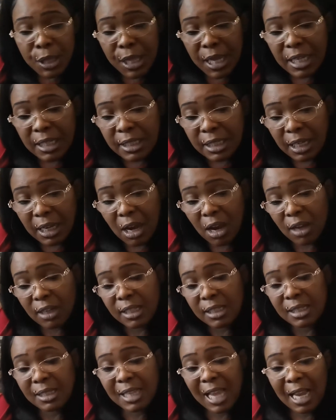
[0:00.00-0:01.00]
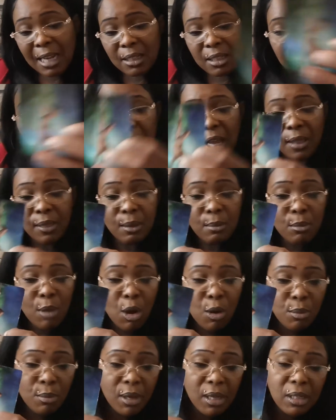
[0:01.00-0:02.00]
Things are kind of stagnant at the
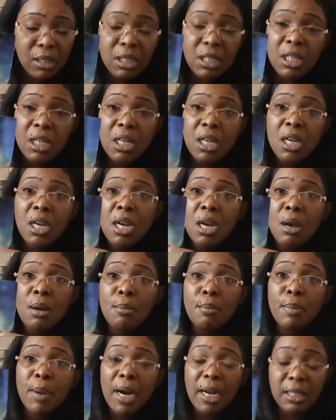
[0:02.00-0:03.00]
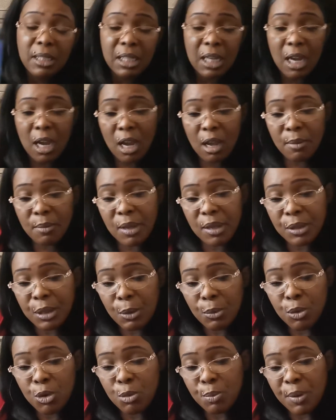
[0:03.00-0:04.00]
moment, but
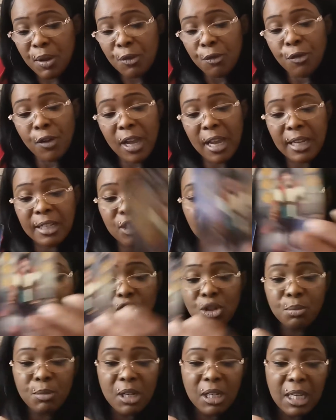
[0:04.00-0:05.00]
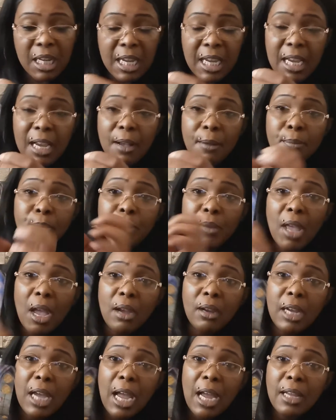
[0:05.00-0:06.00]
there will be fair judgment here,
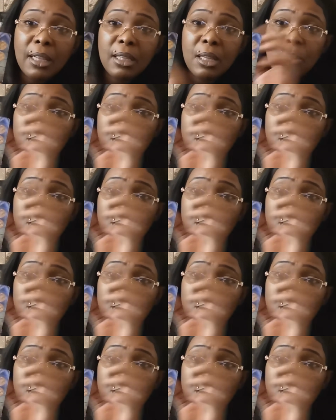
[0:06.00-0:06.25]
okay?